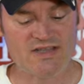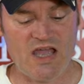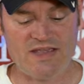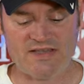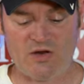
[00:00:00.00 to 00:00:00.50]

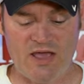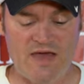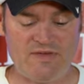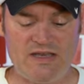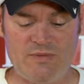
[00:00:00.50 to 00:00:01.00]
nice. I don't
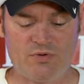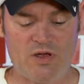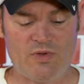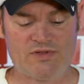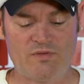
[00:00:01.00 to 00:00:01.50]
have any
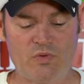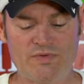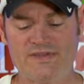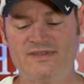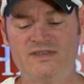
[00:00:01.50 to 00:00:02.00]
problem whatsoever
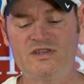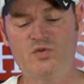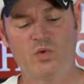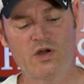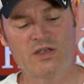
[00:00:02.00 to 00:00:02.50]
with the
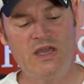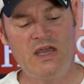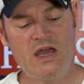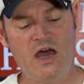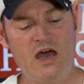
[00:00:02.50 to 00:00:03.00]
stitch work.
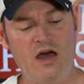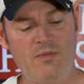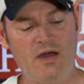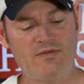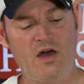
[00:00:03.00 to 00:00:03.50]

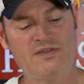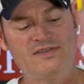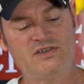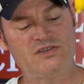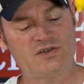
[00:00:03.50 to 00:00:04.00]
Um, all the
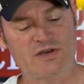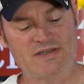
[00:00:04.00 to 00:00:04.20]
stitches are